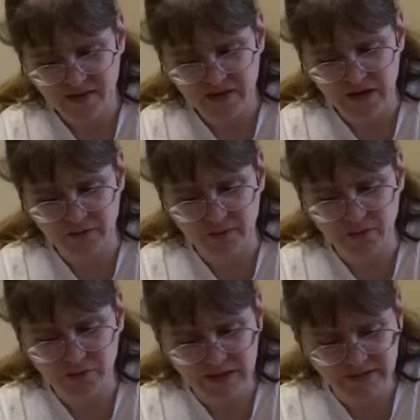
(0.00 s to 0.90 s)
There
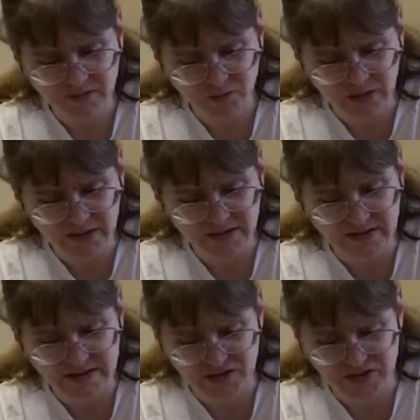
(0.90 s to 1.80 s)
were red squirrels
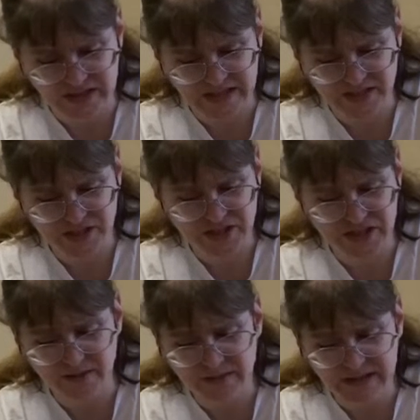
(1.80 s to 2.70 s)
in the trees,
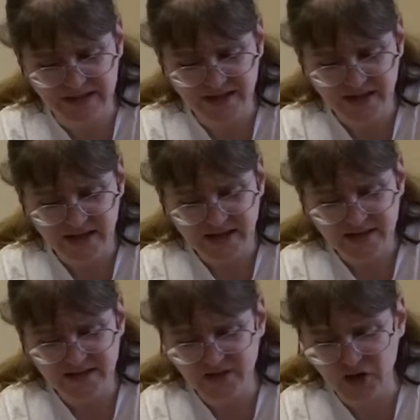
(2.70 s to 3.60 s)
chipmunks
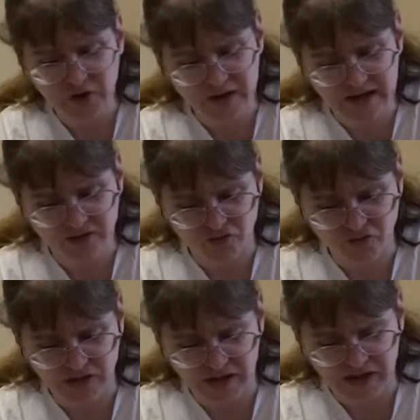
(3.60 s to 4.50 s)
scurrying
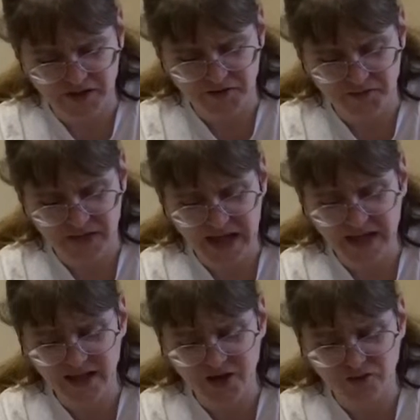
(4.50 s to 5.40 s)
through the leaves,
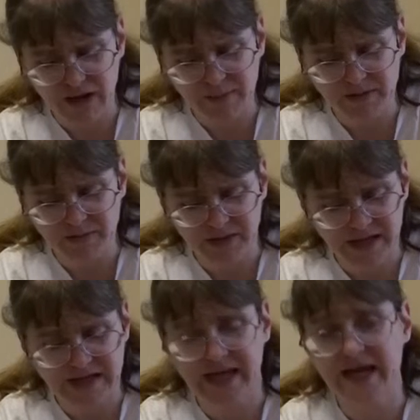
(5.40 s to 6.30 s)
and little rabbits
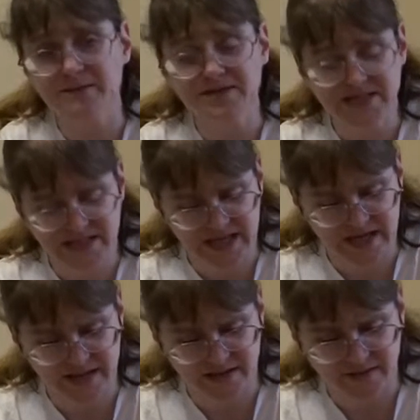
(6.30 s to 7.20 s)
playing games
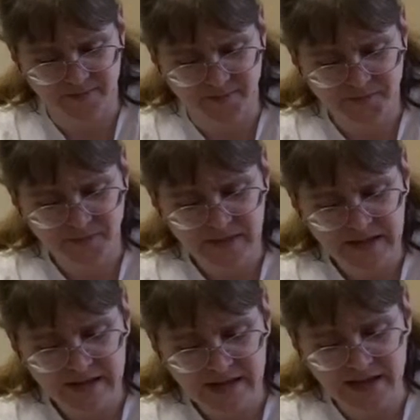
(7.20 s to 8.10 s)
together
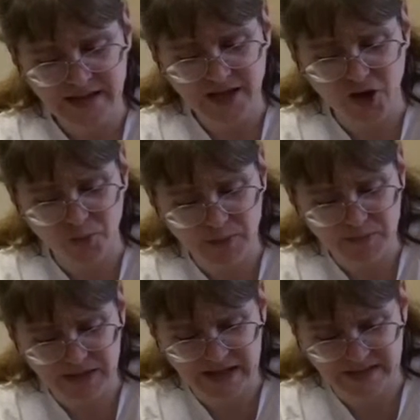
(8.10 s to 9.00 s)
in the
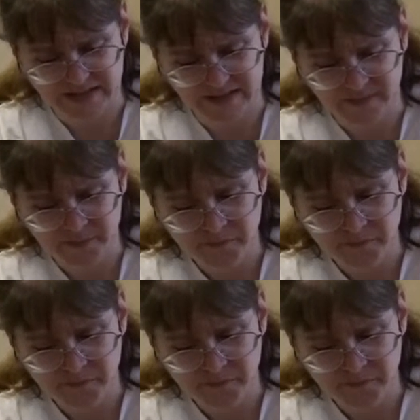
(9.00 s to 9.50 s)
open places.